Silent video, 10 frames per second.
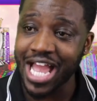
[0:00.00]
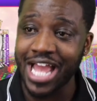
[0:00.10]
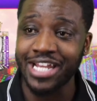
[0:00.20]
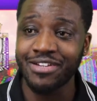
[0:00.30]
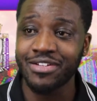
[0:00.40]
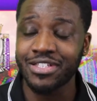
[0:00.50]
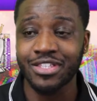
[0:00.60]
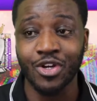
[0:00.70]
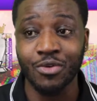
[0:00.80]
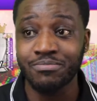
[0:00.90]
And
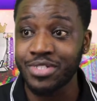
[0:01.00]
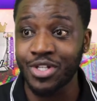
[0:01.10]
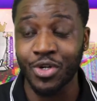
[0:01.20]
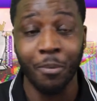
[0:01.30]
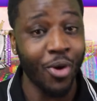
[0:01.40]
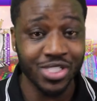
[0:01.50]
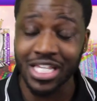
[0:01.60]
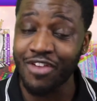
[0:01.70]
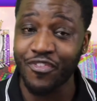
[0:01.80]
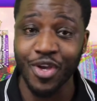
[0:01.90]
the
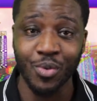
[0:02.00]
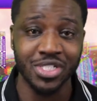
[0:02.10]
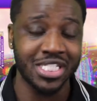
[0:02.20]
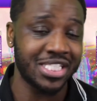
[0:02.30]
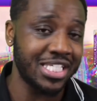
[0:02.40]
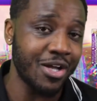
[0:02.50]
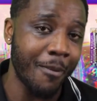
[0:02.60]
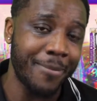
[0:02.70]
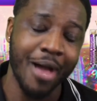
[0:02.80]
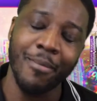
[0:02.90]
positive thing was to see
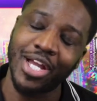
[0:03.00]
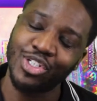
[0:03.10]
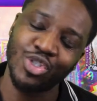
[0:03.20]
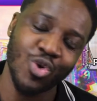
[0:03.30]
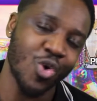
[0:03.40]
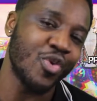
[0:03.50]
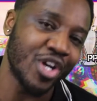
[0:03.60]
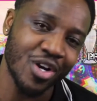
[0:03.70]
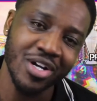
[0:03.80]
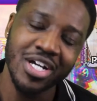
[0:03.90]
Aubameyang
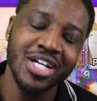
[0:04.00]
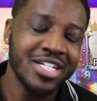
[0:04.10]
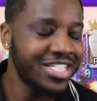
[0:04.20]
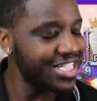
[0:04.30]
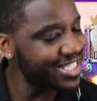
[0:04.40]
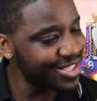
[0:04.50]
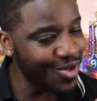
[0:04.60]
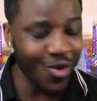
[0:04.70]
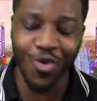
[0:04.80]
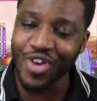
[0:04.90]
scoring
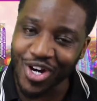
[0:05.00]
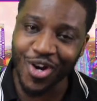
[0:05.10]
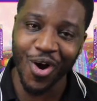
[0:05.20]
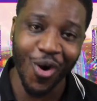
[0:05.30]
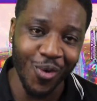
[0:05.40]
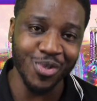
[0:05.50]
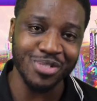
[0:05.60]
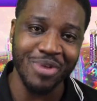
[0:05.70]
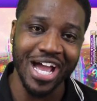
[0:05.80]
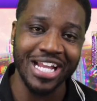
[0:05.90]

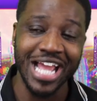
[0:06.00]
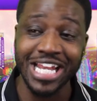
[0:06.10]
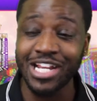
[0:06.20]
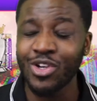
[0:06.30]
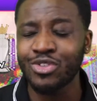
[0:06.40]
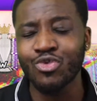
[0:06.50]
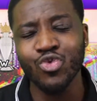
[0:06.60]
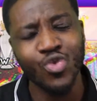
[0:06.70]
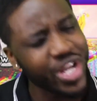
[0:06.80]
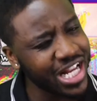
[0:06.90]
goals, man, and he looked
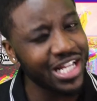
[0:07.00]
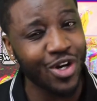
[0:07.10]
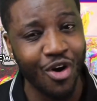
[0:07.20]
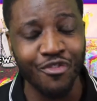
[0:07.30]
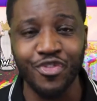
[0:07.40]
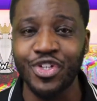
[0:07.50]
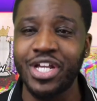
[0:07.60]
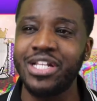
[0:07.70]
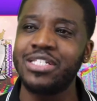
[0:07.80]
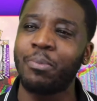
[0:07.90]
really
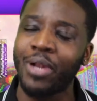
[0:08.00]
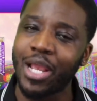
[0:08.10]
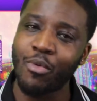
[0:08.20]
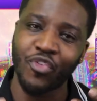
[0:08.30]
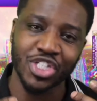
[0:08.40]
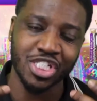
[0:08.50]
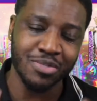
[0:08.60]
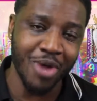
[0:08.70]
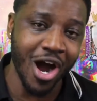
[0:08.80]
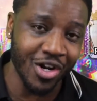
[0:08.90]
confident. He's playing with a
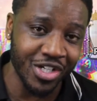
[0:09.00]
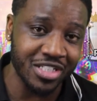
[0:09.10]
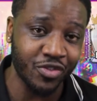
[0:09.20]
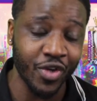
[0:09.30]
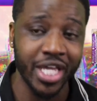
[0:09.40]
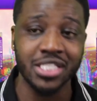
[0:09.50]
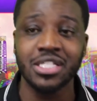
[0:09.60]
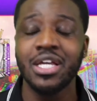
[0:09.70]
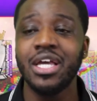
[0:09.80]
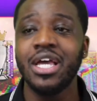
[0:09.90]
smile on his face.